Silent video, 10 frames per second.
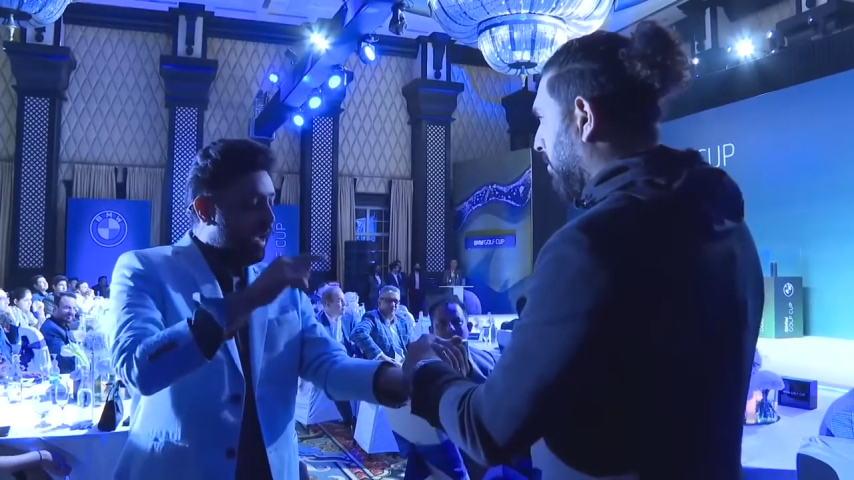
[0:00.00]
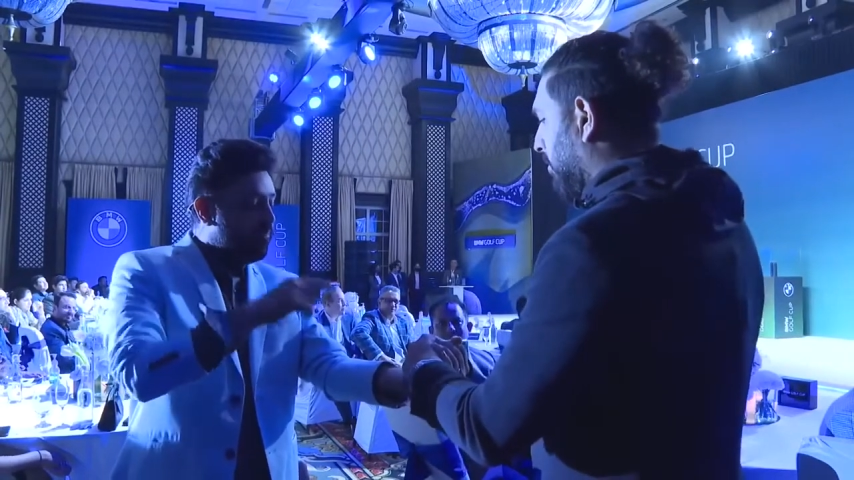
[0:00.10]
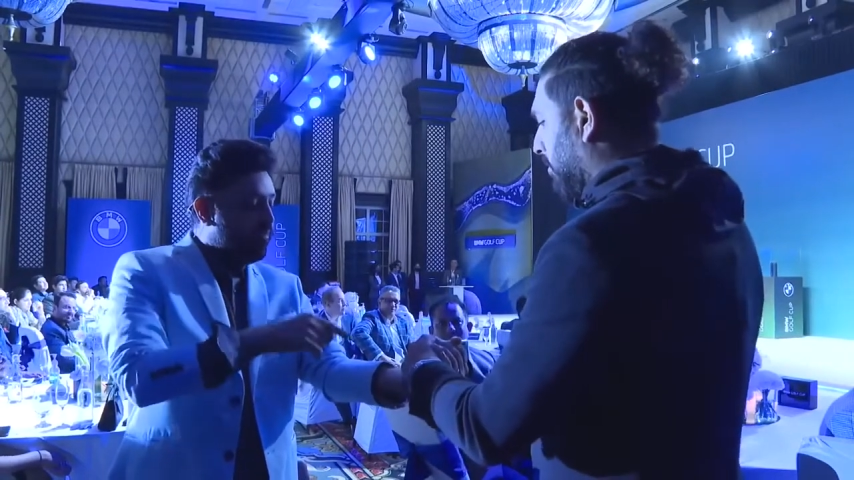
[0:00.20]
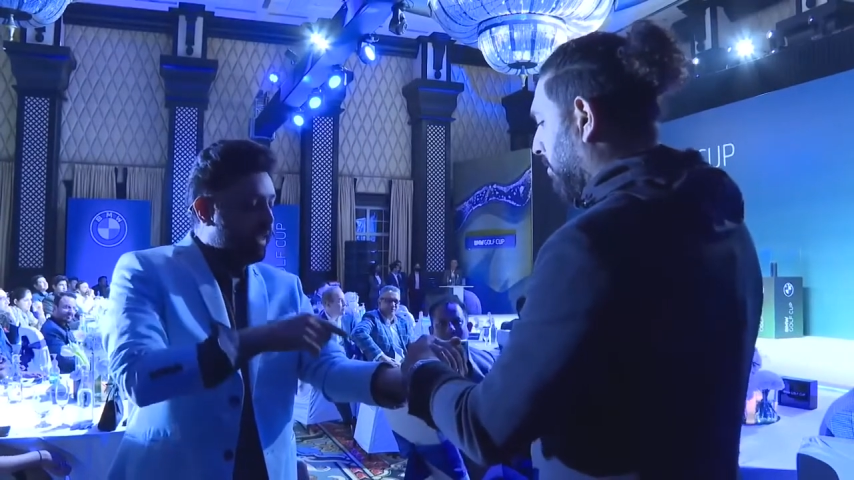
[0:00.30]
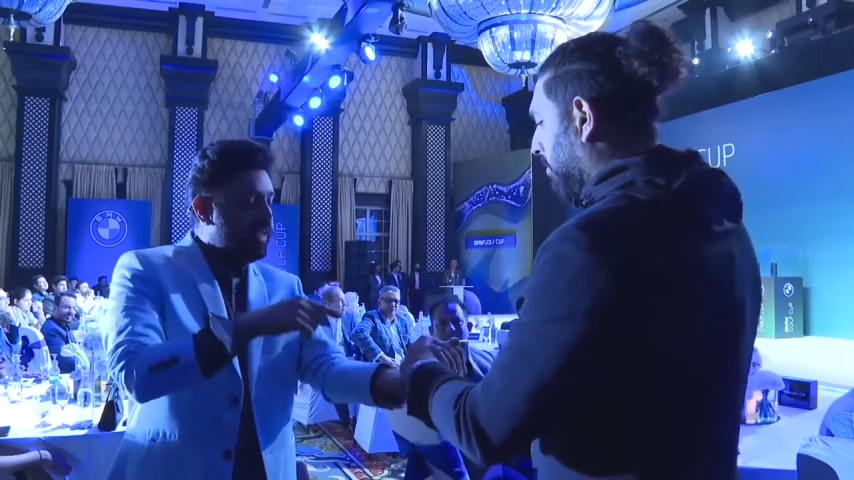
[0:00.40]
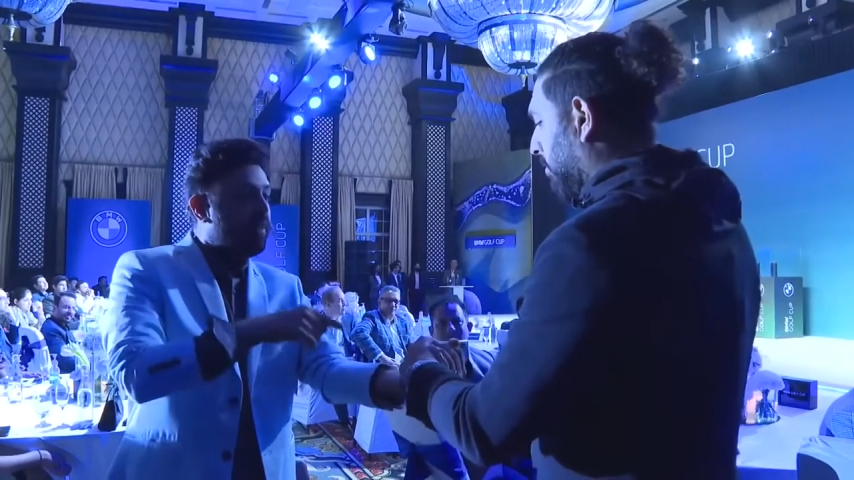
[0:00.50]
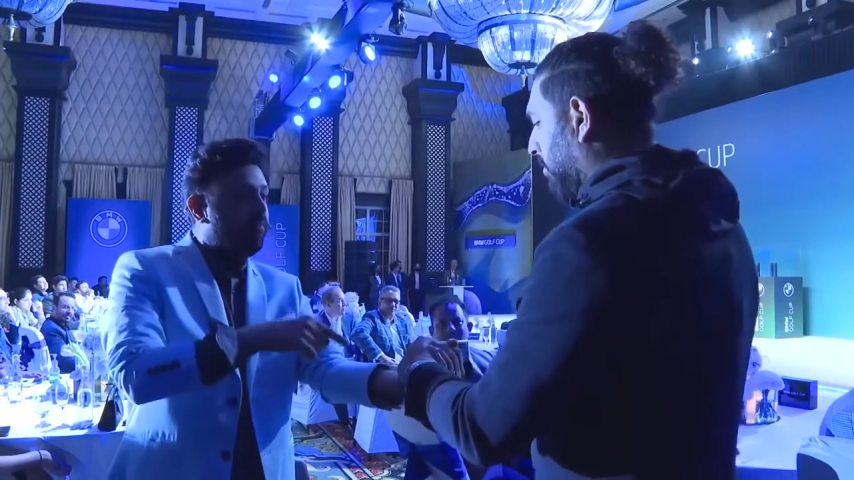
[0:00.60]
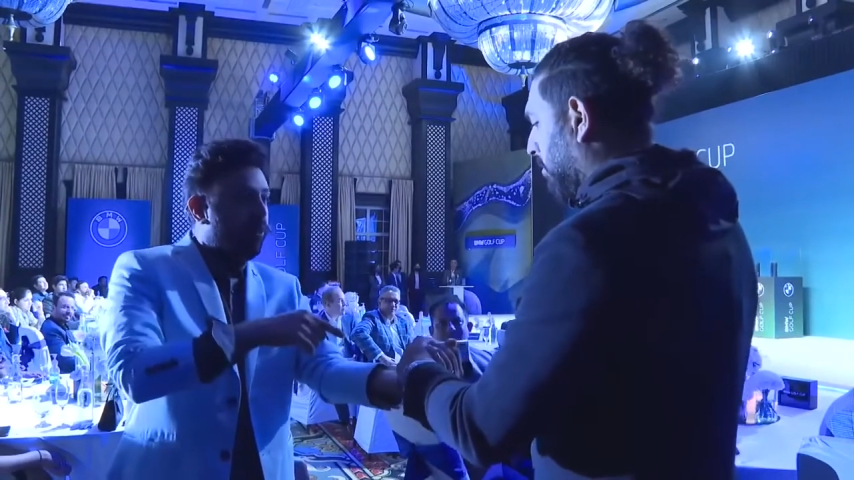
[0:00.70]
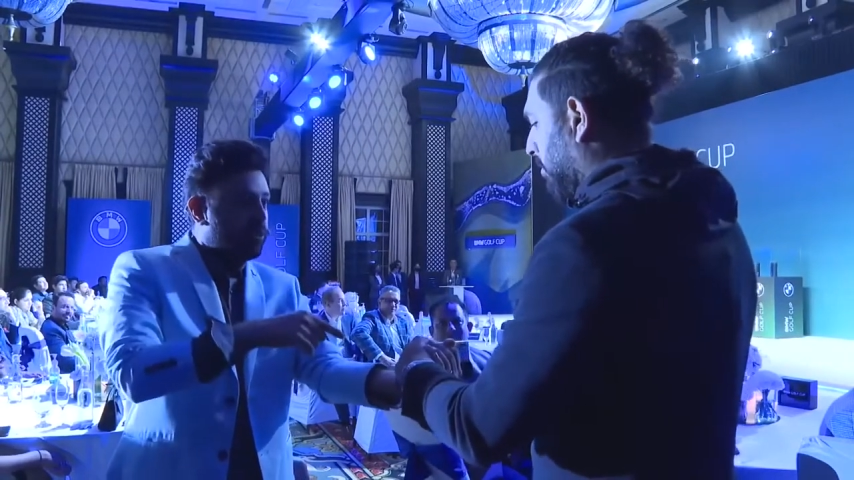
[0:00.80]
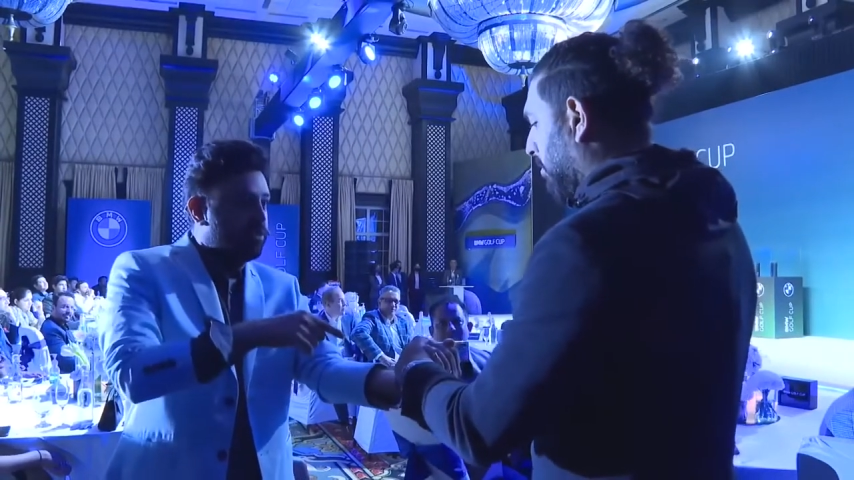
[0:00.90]
I'm wearing a
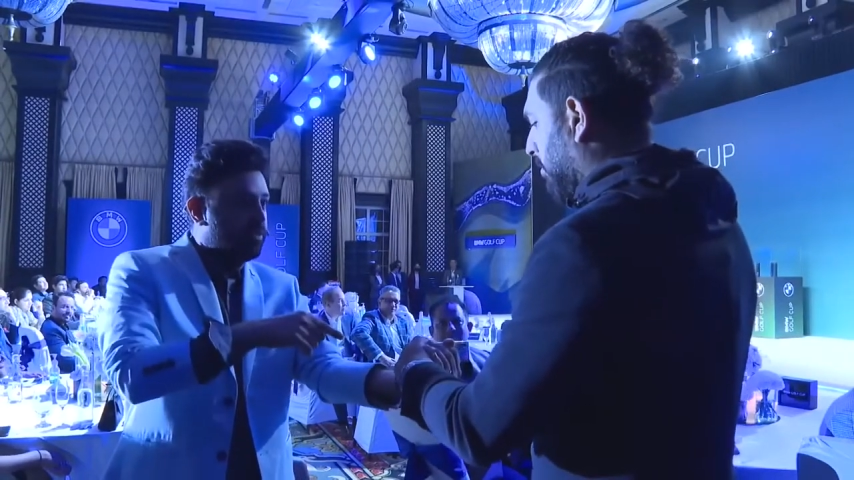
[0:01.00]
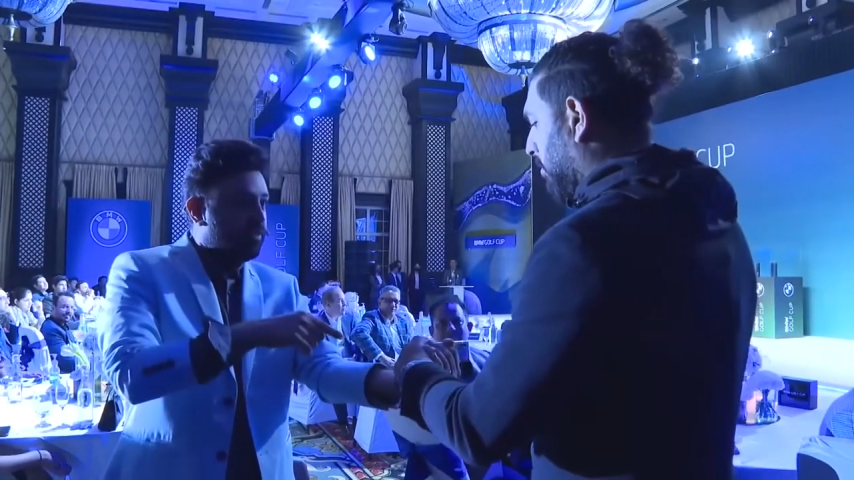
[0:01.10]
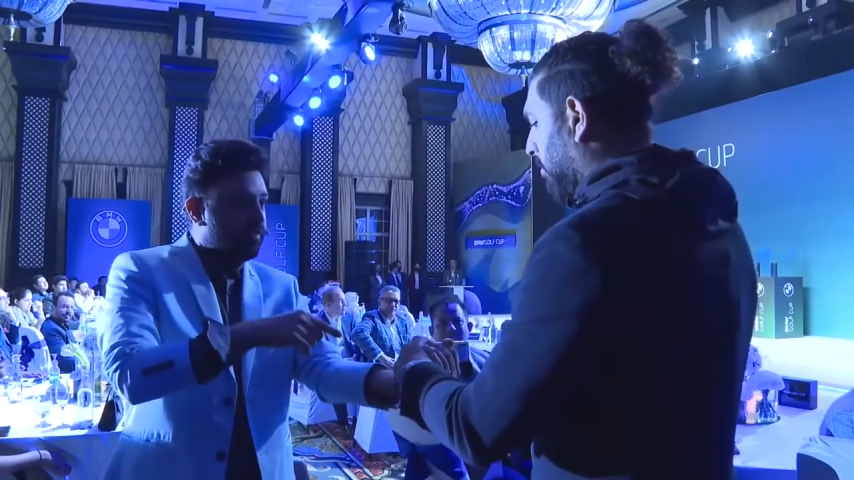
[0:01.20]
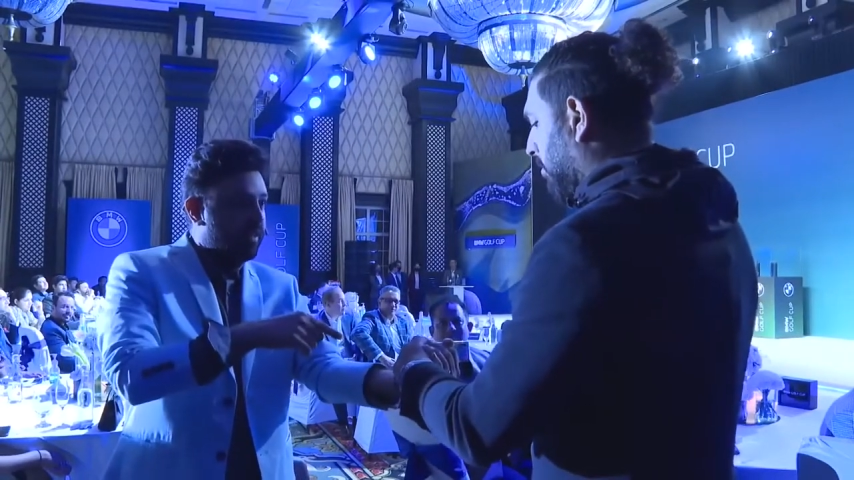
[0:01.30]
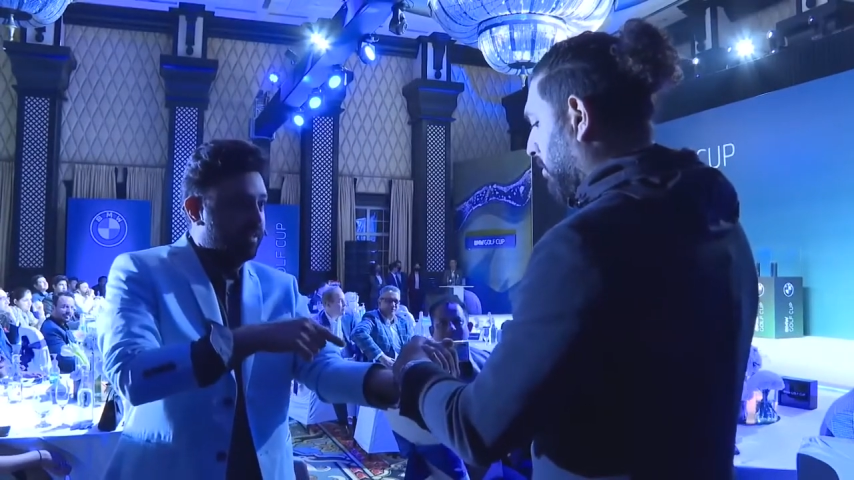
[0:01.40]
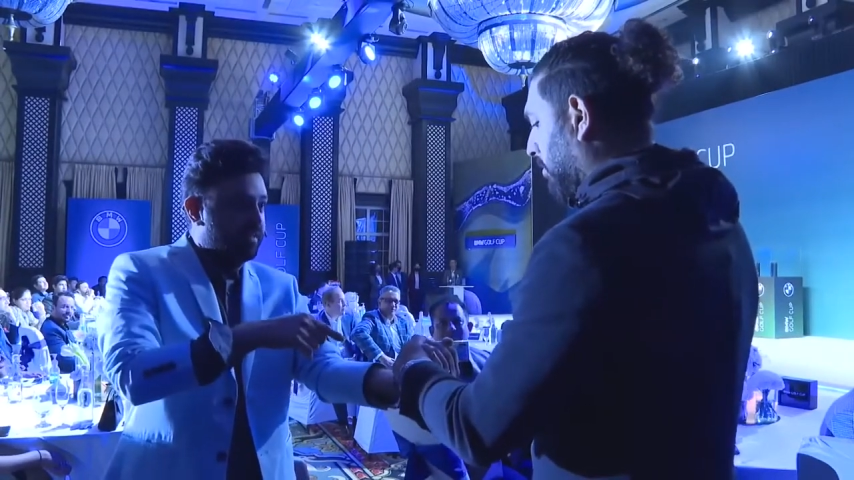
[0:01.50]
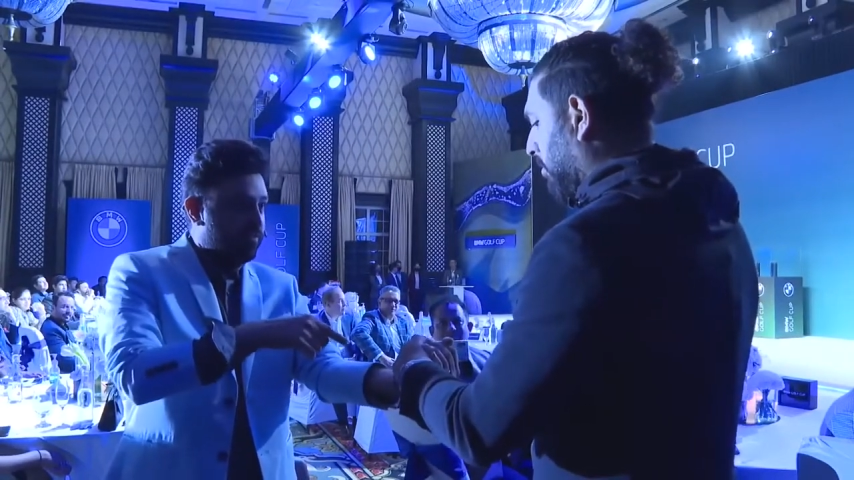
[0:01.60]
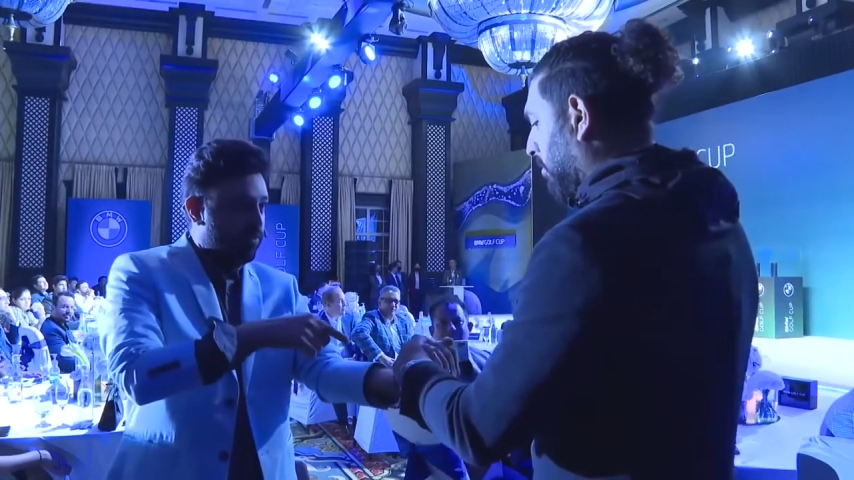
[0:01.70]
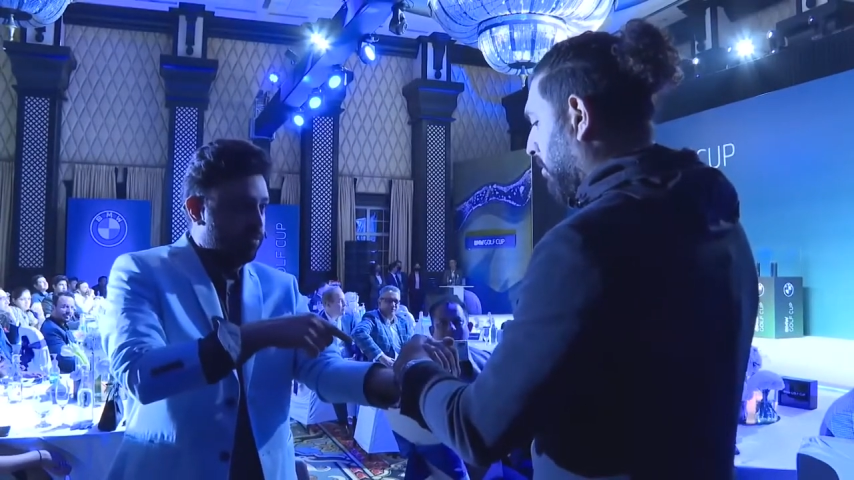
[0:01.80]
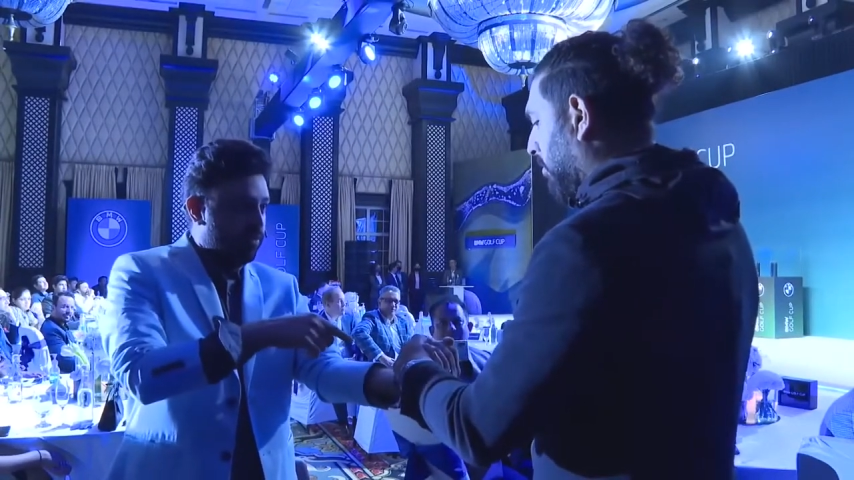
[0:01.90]
watch, a wrist
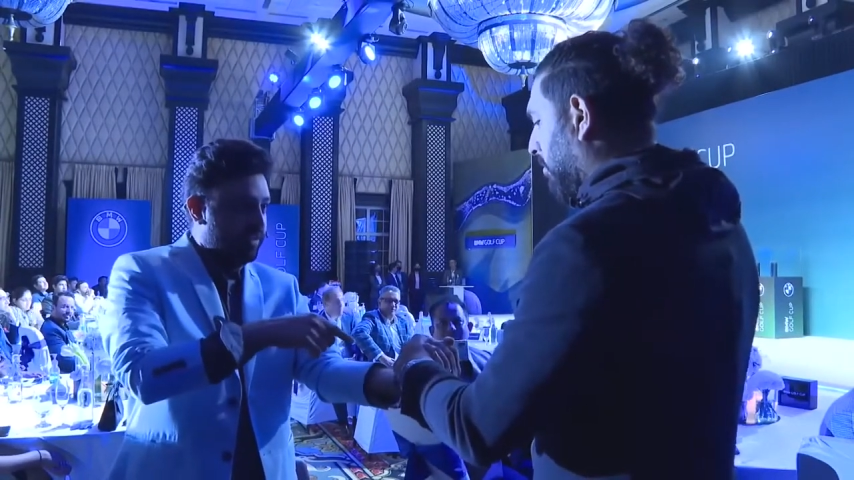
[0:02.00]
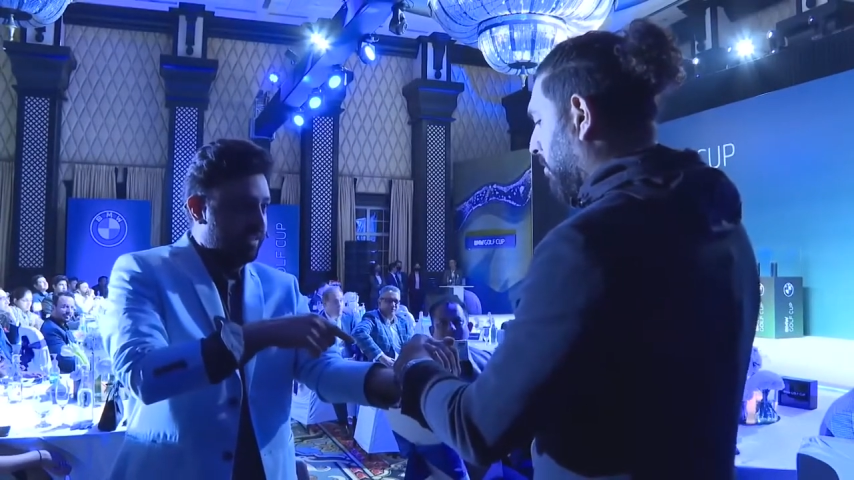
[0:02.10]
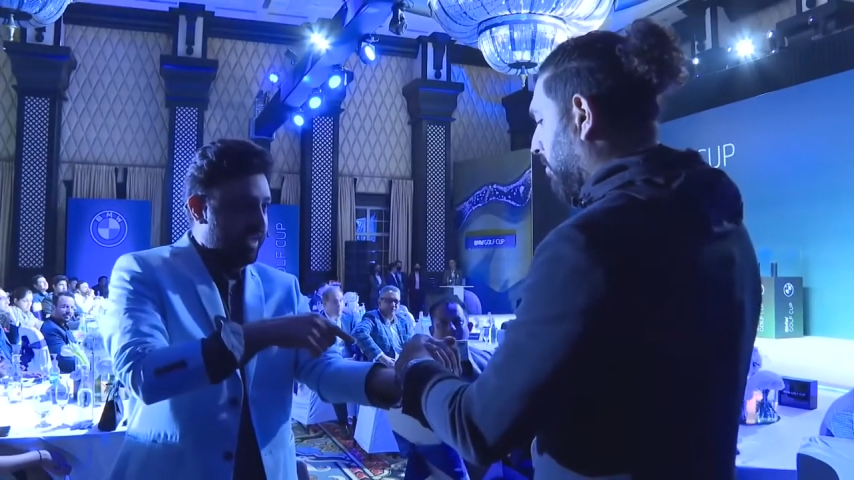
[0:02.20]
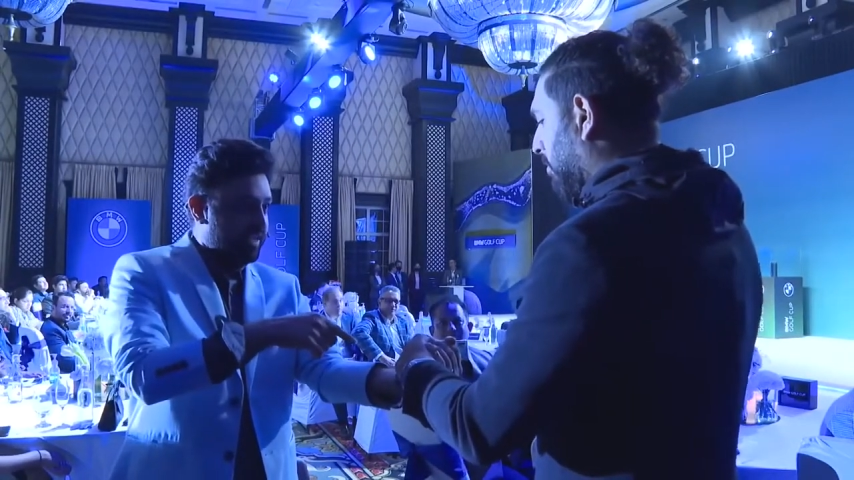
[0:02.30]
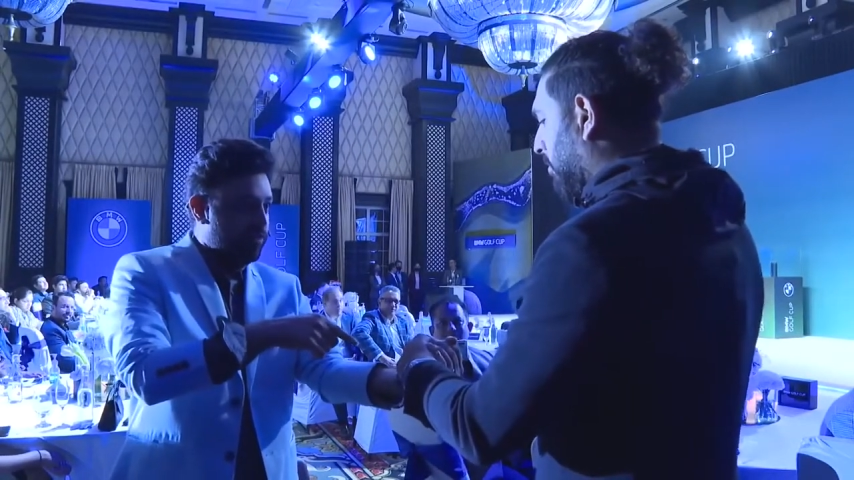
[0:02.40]
watch on that hand.